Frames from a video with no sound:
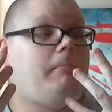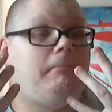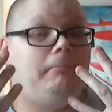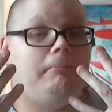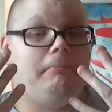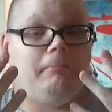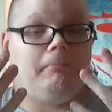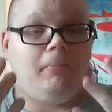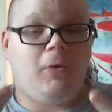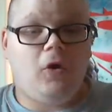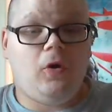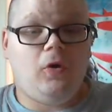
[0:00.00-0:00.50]

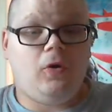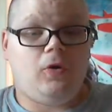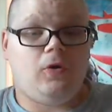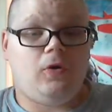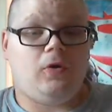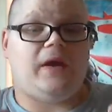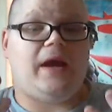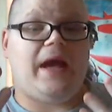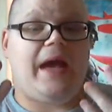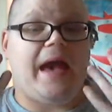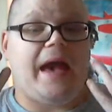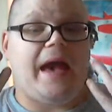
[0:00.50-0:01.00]

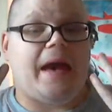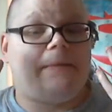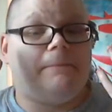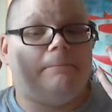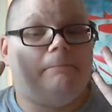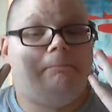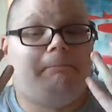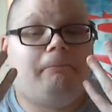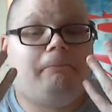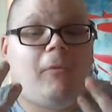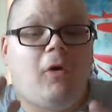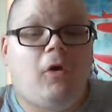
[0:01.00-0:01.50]
more and
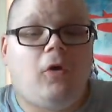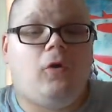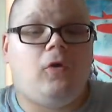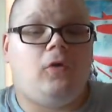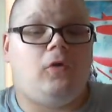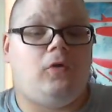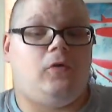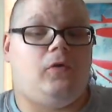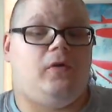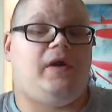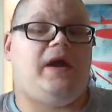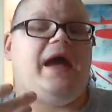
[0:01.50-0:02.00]

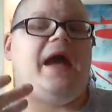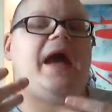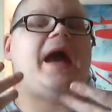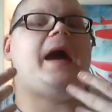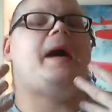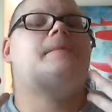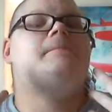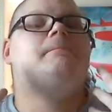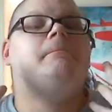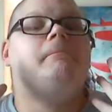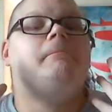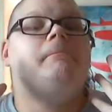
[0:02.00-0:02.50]
more
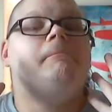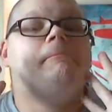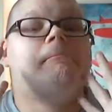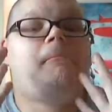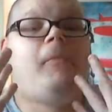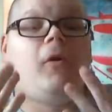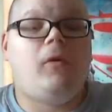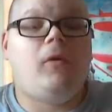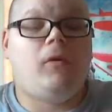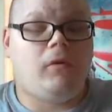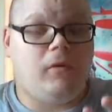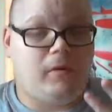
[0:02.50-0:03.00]
and
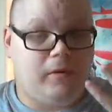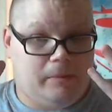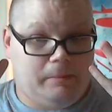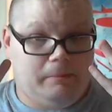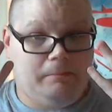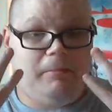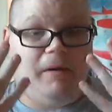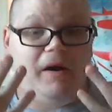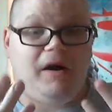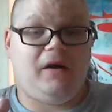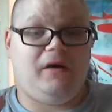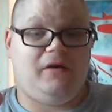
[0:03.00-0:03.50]
more
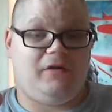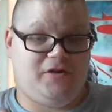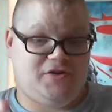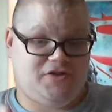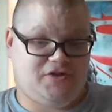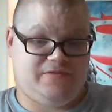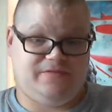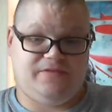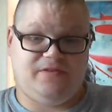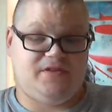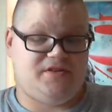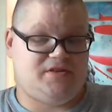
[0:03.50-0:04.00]
parts
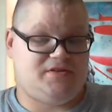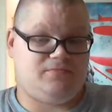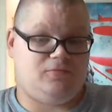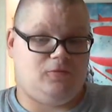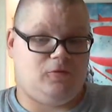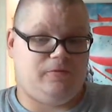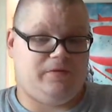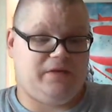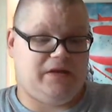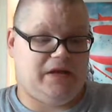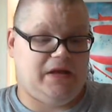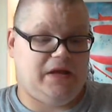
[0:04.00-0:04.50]
of this
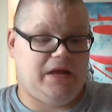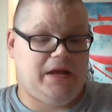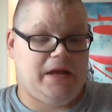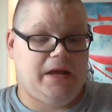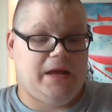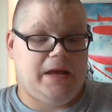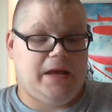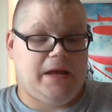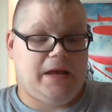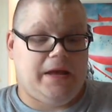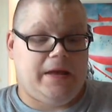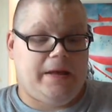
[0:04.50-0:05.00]
movie.
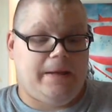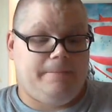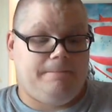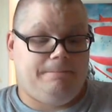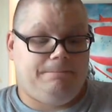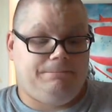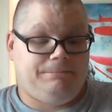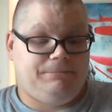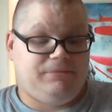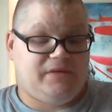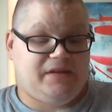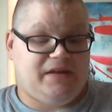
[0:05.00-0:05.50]

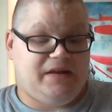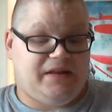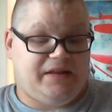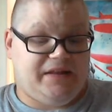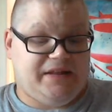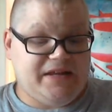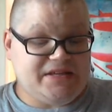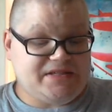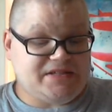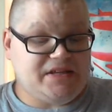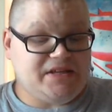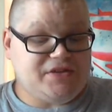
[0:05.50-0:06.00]

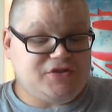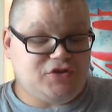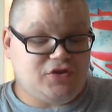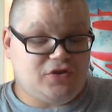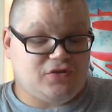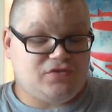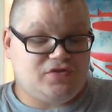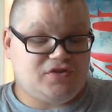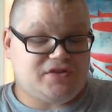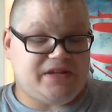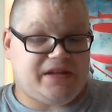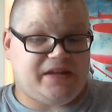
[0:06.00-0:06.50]
Leslie
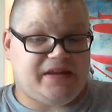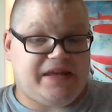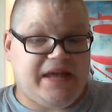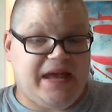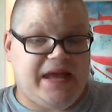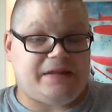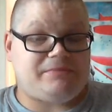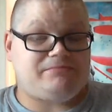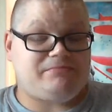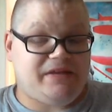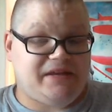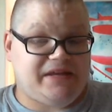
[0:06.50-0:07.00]
Jones and
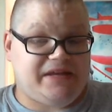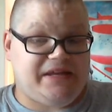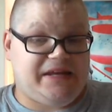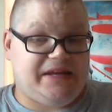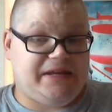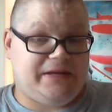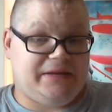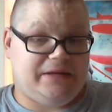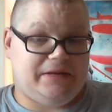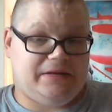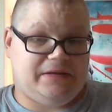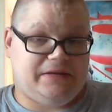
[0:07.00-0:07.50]
Kate
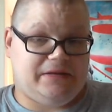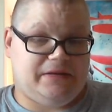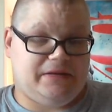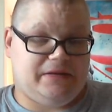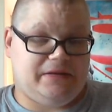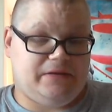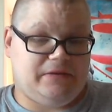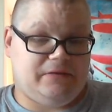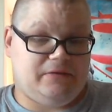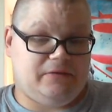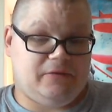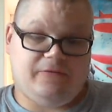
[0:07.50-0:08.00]
McKinnon,
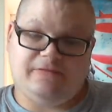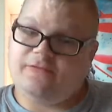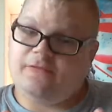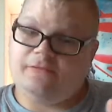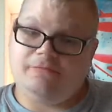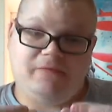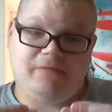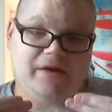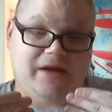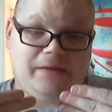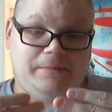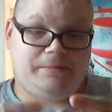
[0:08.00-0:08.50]

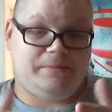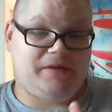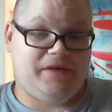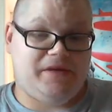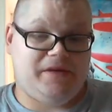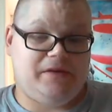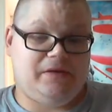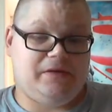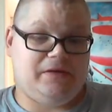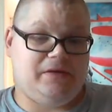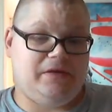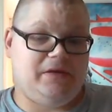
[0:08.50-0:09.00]
from my
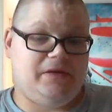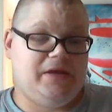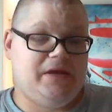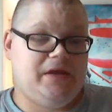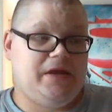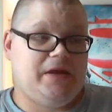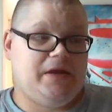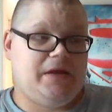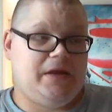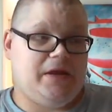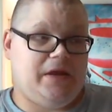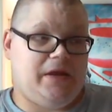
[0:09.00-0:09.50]
opinion,
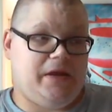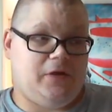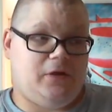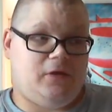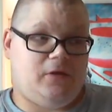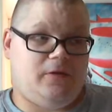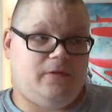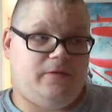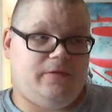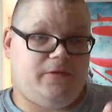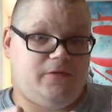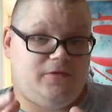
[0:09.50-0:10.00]
in
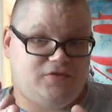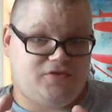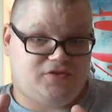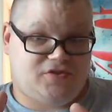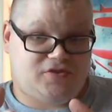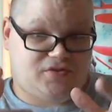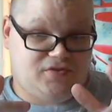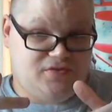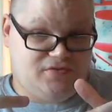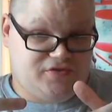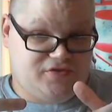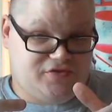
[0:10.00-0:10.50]
all
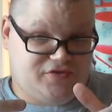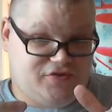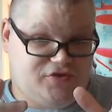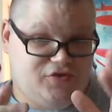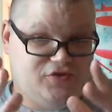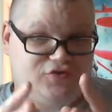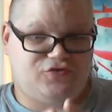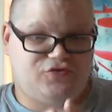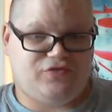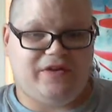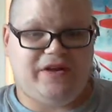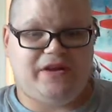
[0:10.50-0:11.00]
those
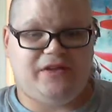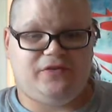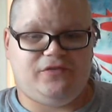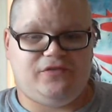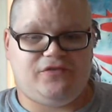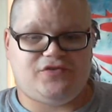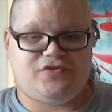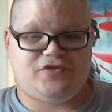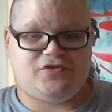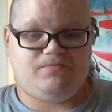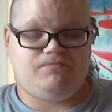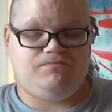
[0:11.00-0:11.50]
two
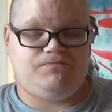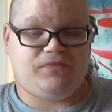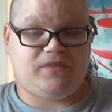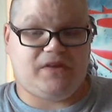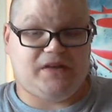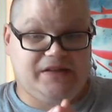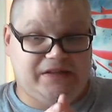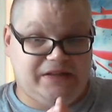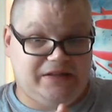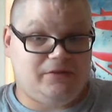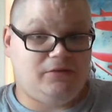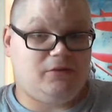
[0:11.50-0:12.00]
trailers,
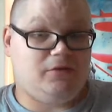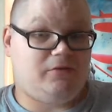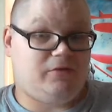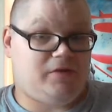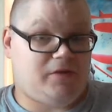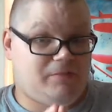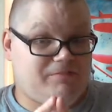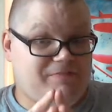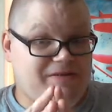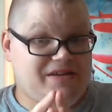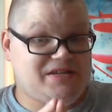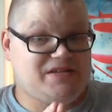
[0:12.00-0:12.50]
deliver
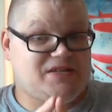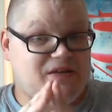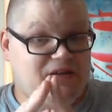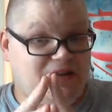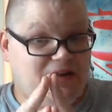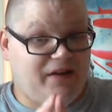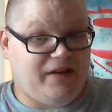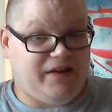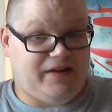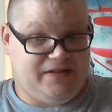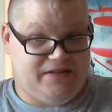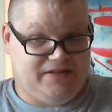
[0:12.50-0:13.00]
the best
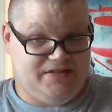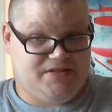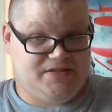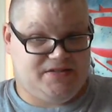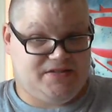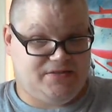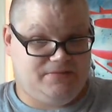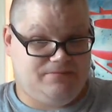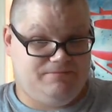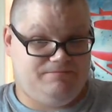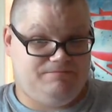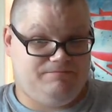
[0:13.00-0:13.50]

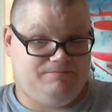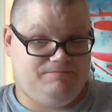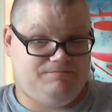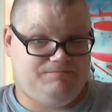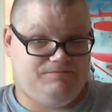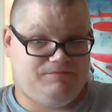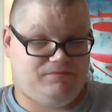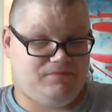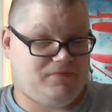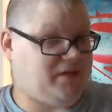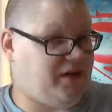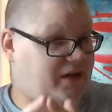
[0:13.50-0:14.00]
lines
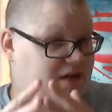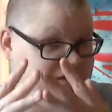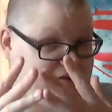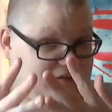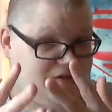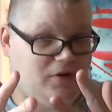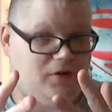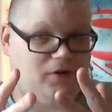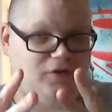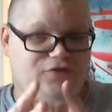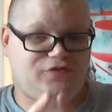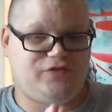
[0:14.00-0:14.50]
in the
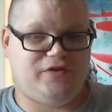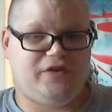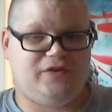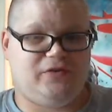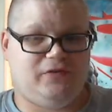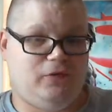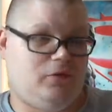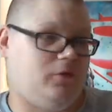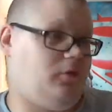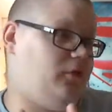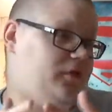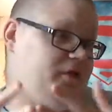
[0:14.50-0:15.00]
whole trailer
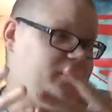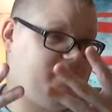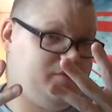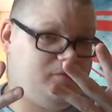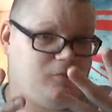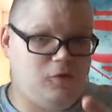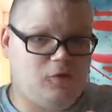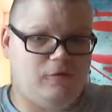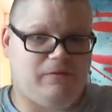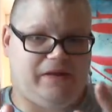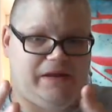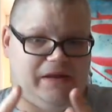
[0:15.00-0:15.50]
or all in the
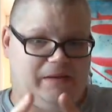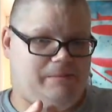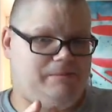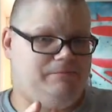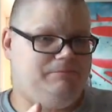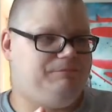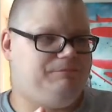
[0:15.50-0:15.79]
movie.